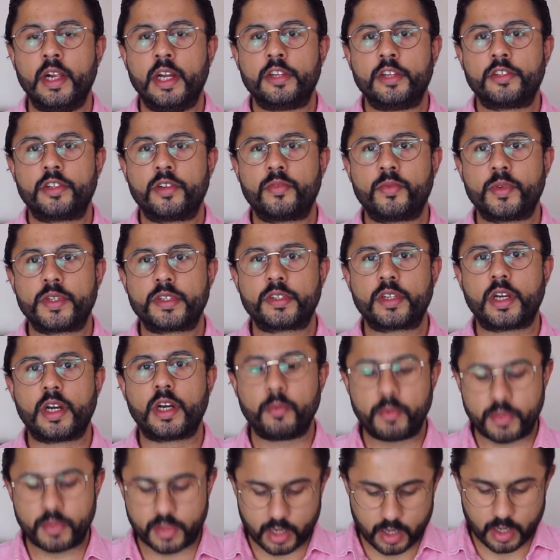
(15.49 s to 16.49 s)
So if we
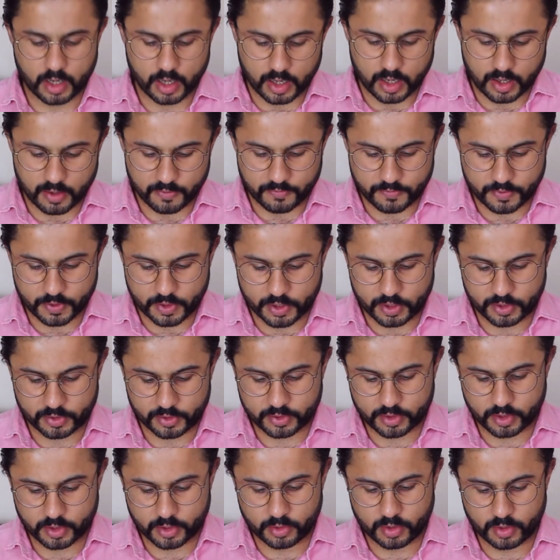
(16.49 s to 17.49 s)
start with the heart
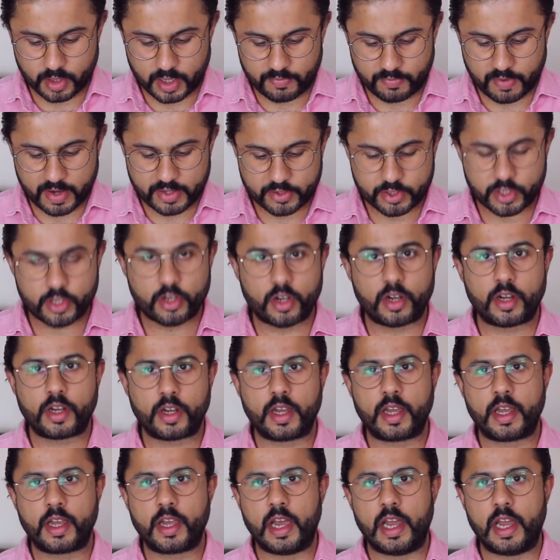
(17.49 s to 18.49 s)
first, so I've actually
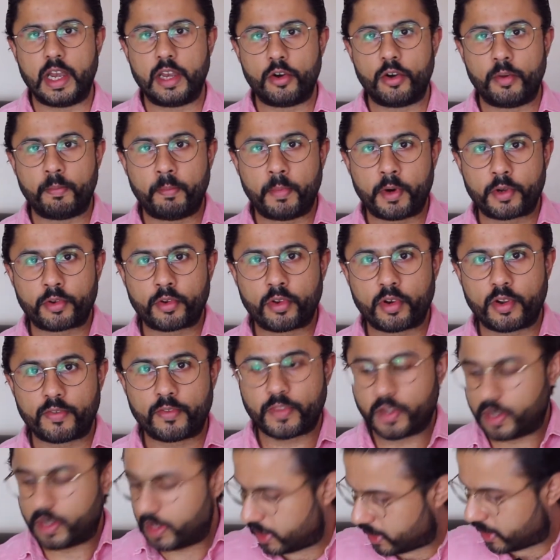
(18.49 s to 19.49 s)
got uh, a little model of
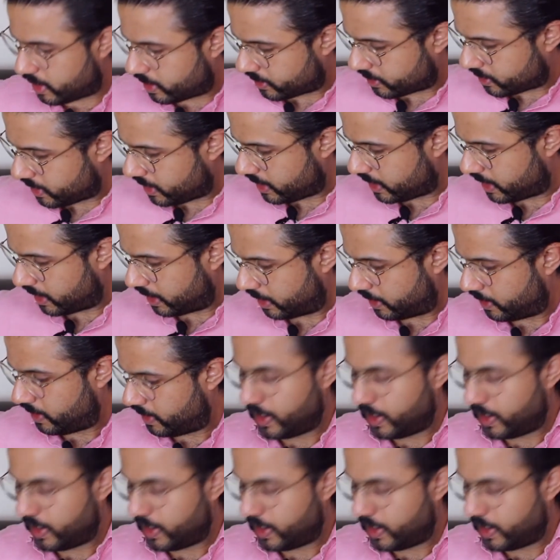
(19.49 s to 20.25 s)
the heart here.